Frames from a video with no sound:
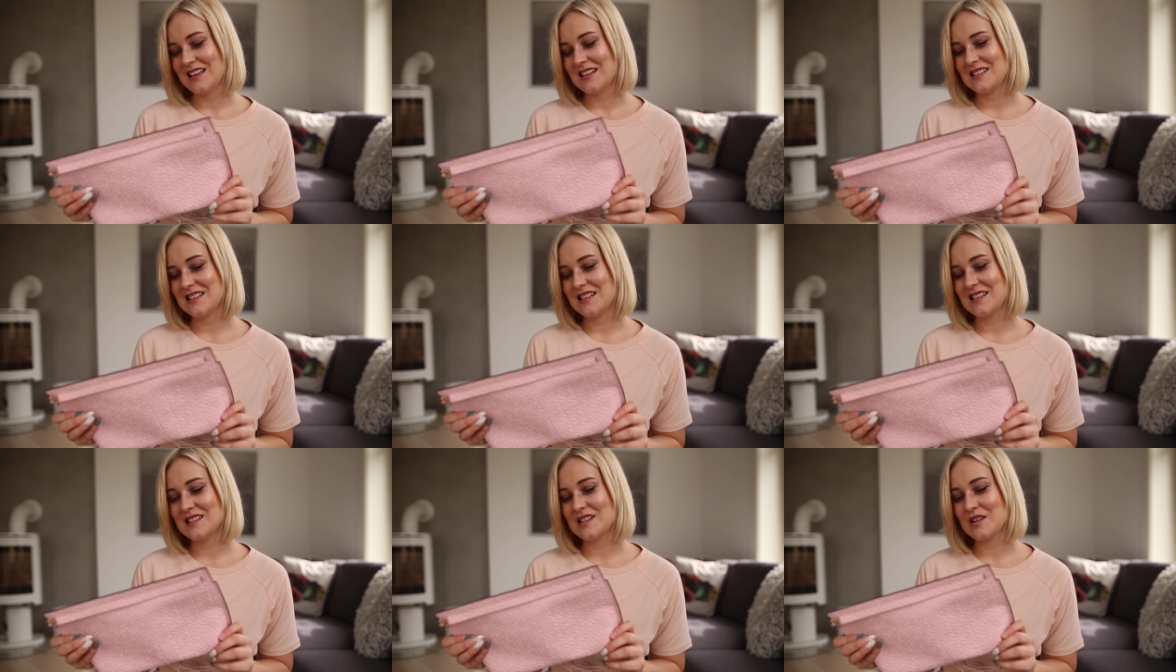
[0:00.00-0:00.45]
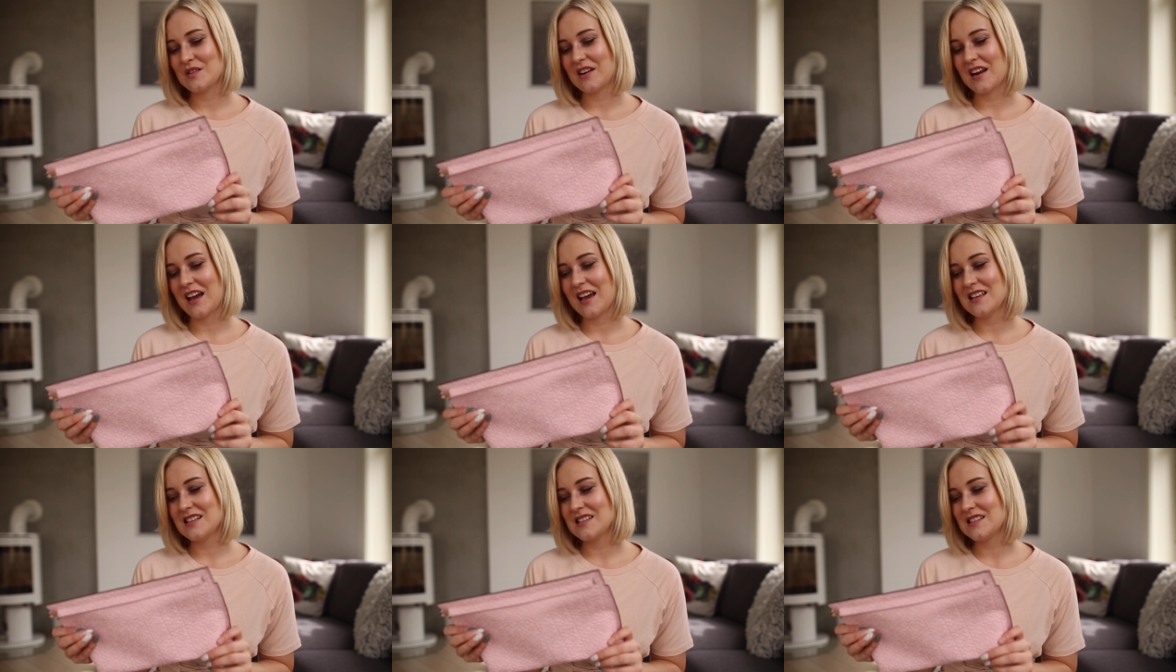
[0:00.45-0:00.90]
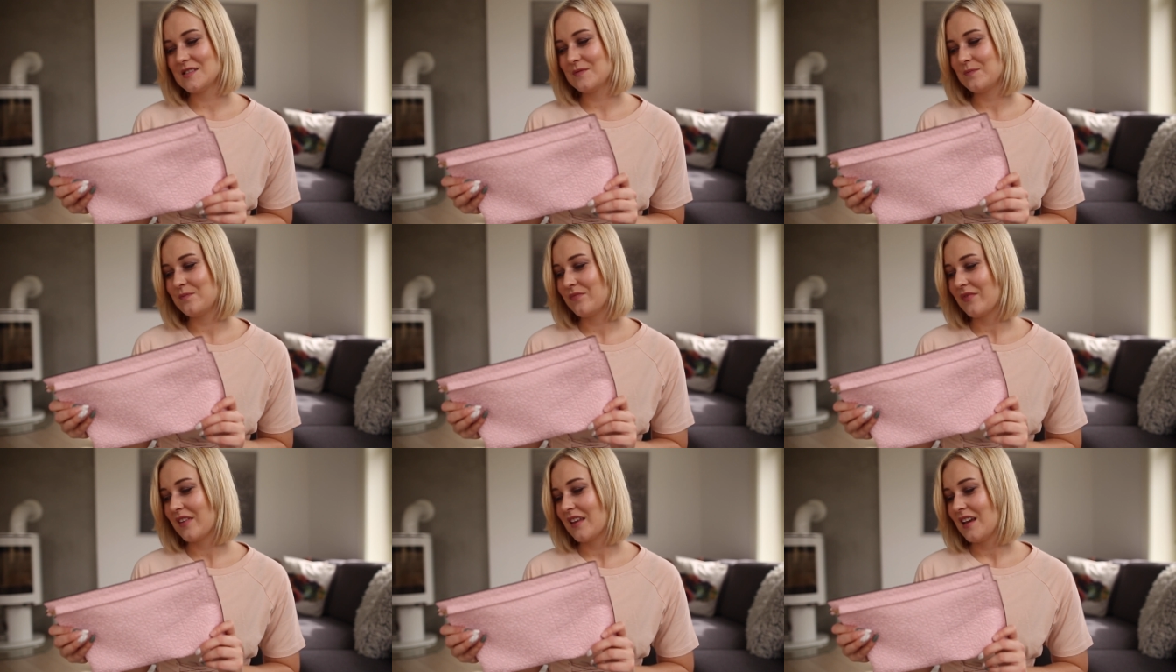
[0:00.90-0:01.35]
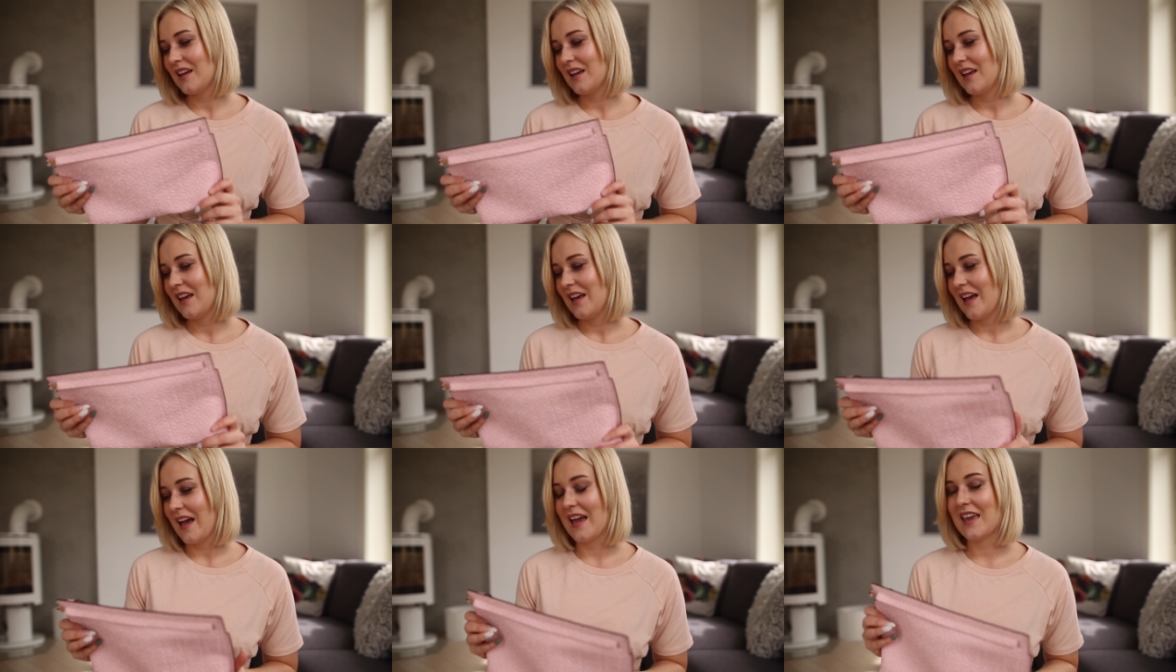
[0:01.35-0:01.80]
Isn't it so nice?
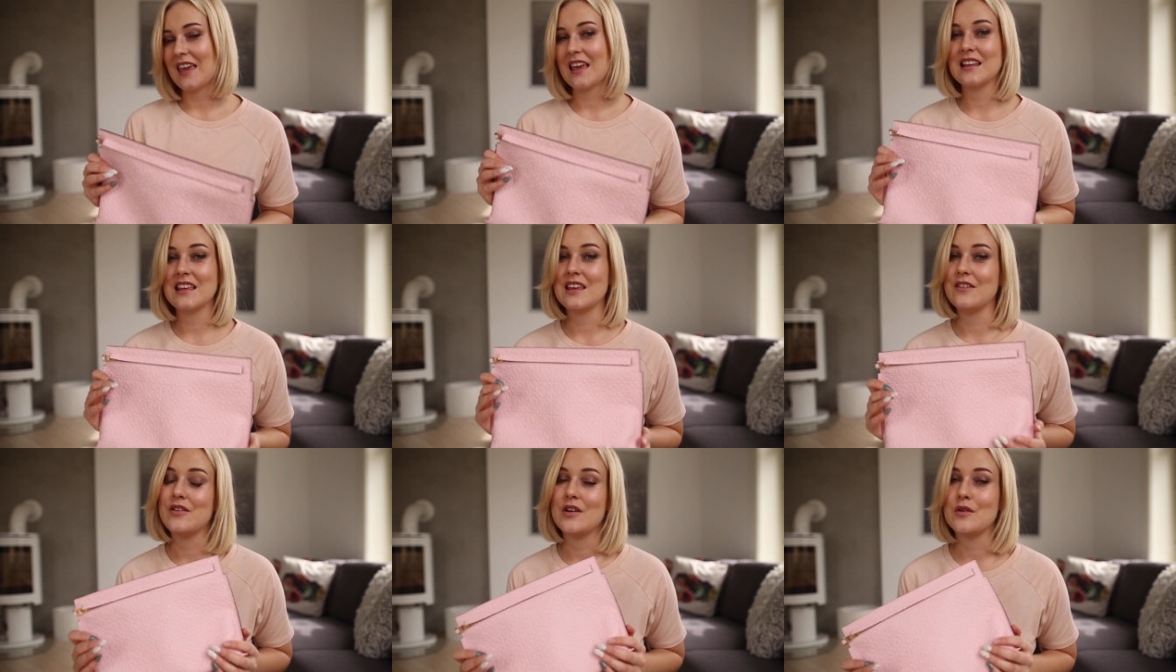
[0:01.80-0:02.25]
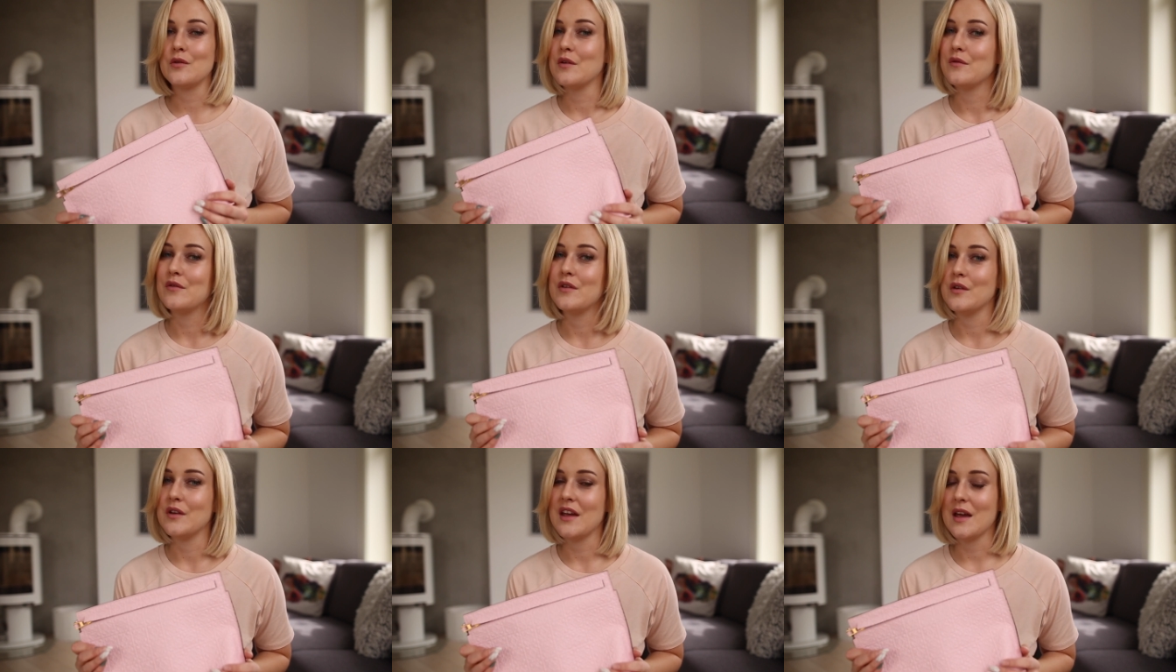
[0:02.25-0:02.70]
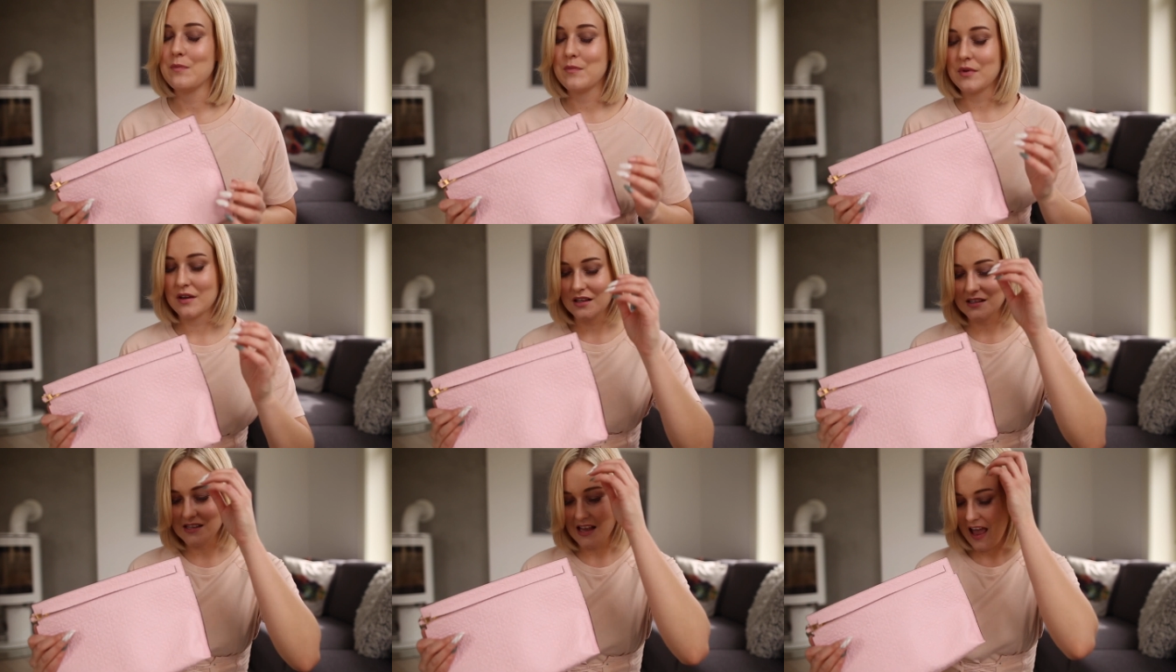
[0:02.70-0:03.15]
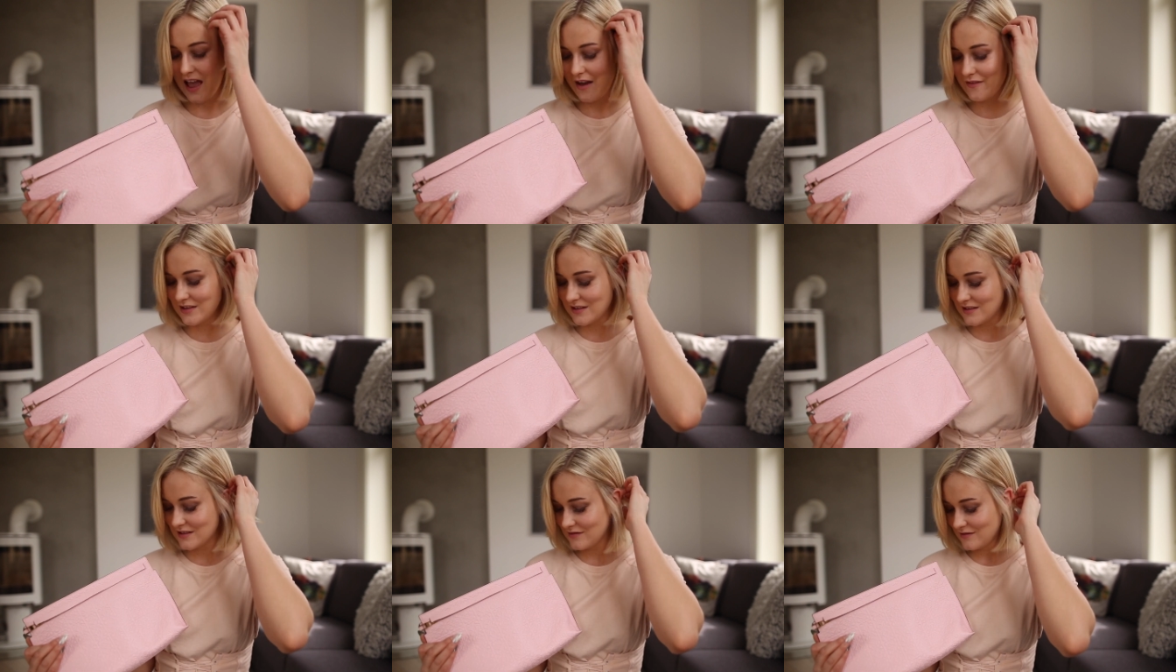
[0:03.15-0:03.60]
I can't give you a review yet because I
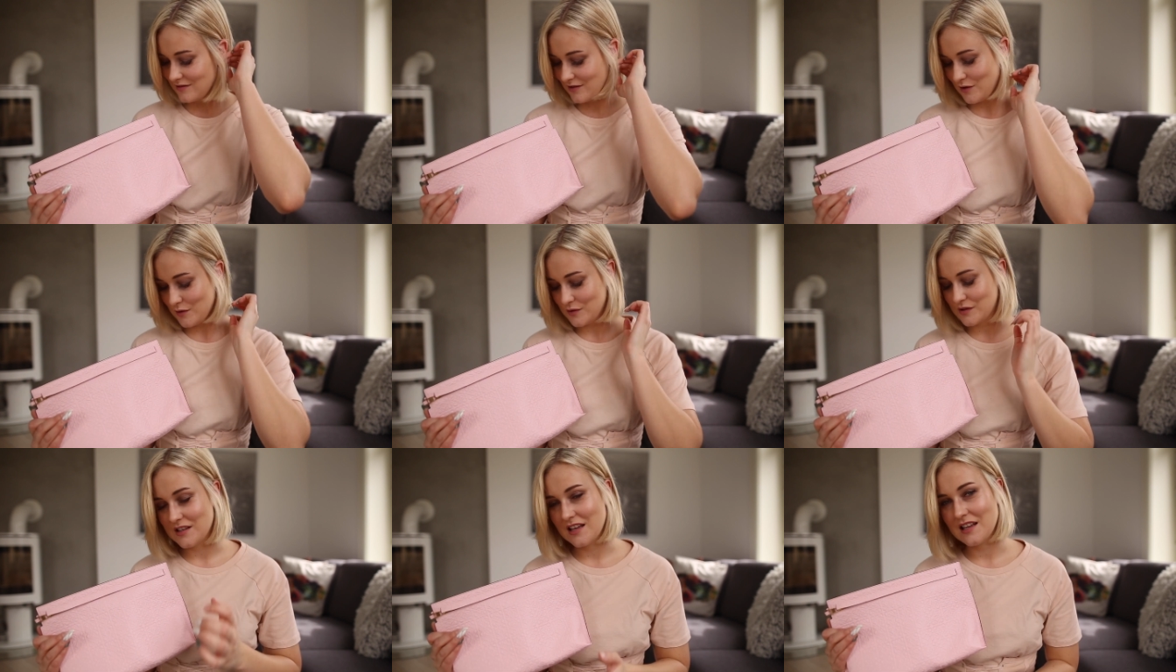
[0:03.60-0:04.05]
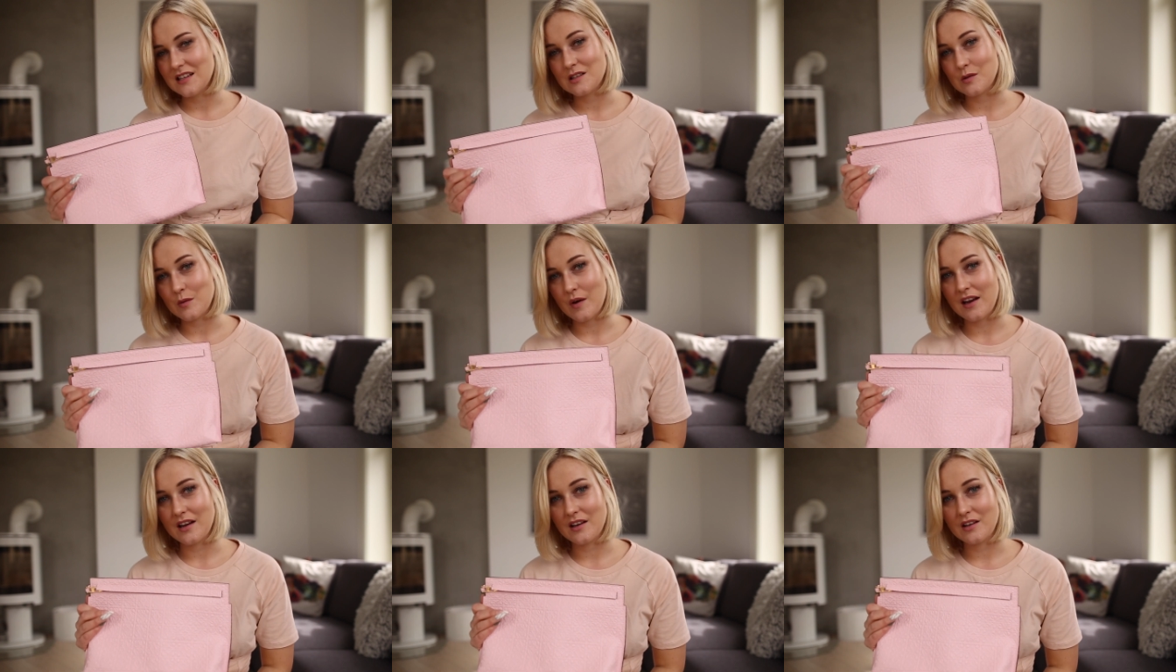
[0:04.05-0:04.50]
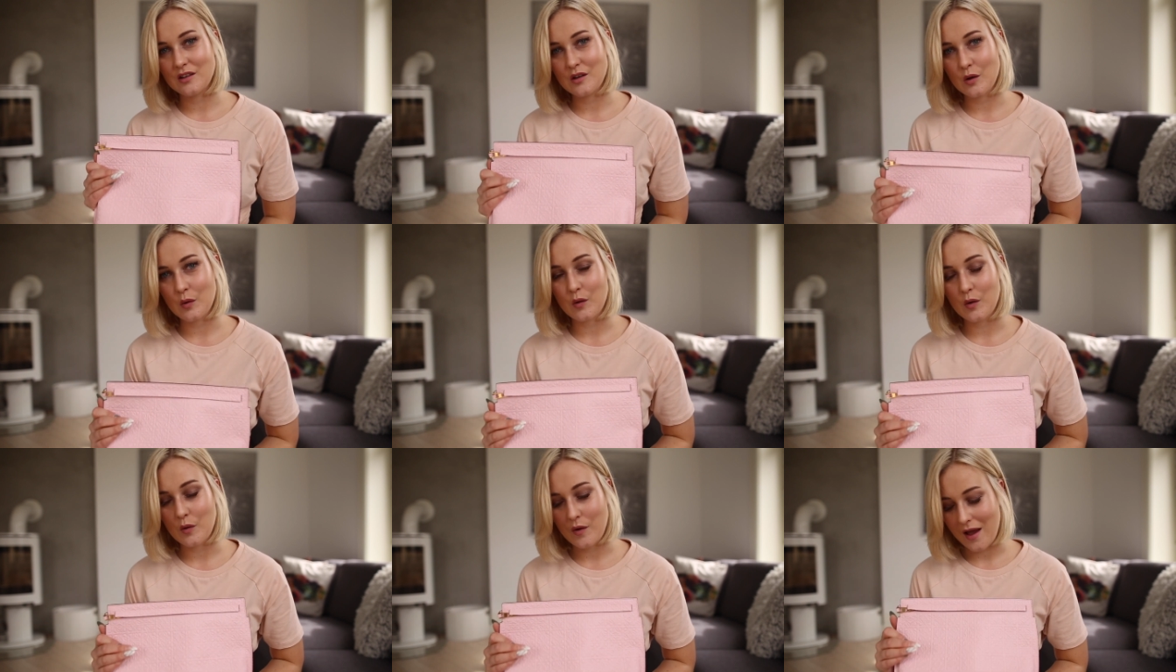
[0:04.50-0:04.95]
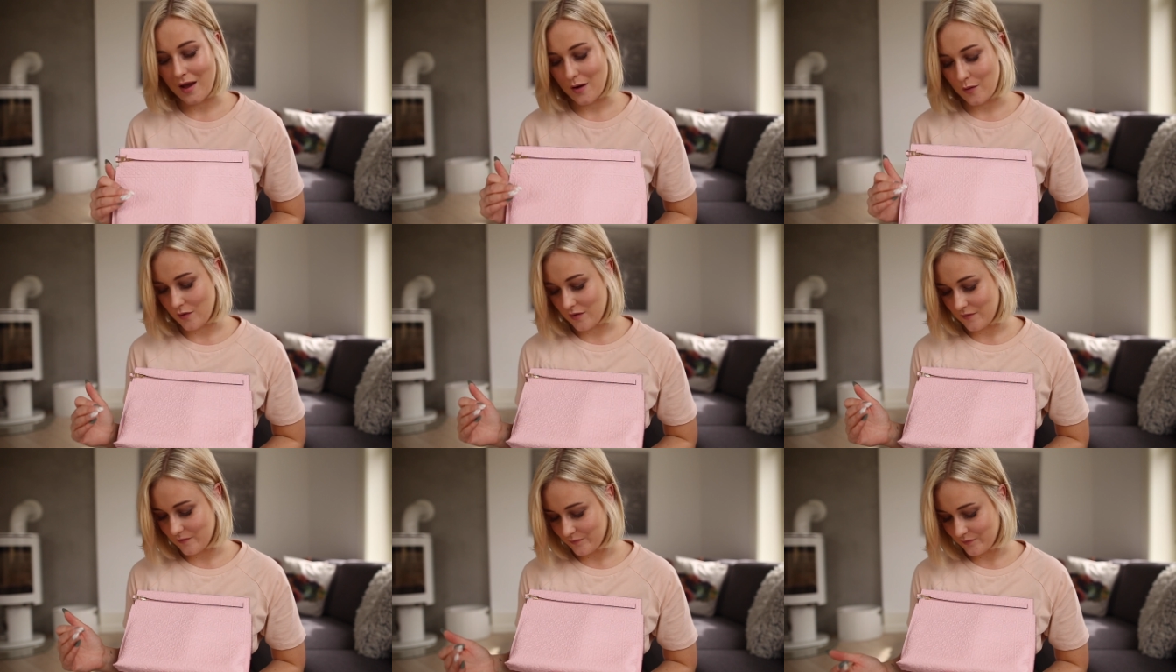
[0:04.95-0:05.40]
haven't used it, so I don't know
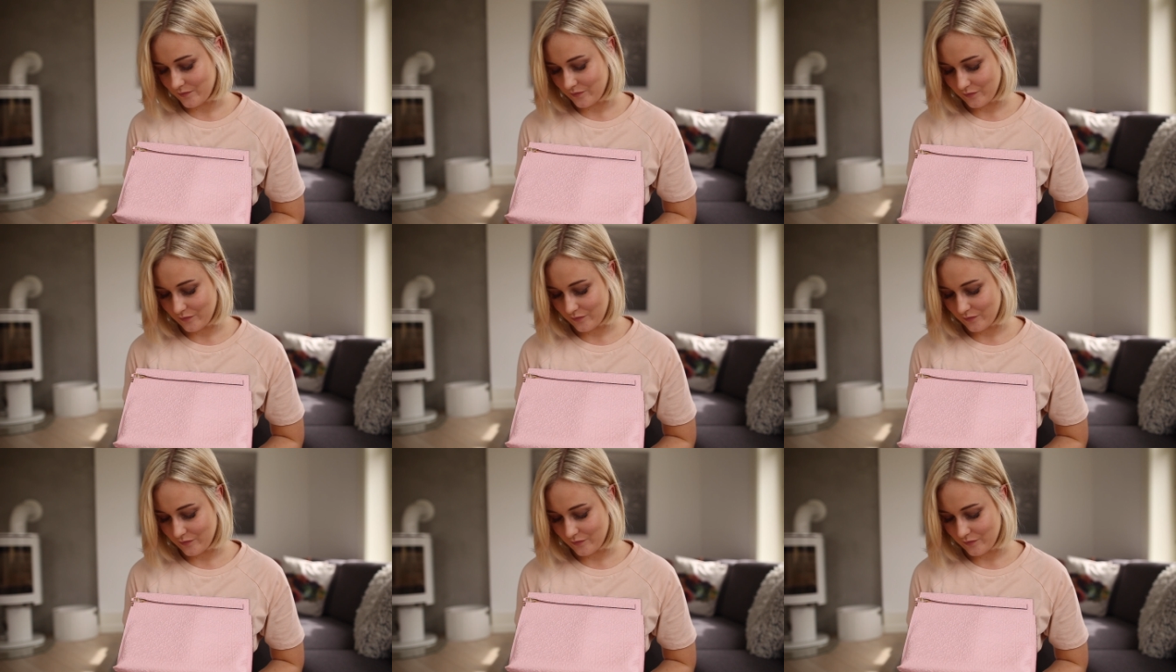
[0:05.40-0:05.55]
how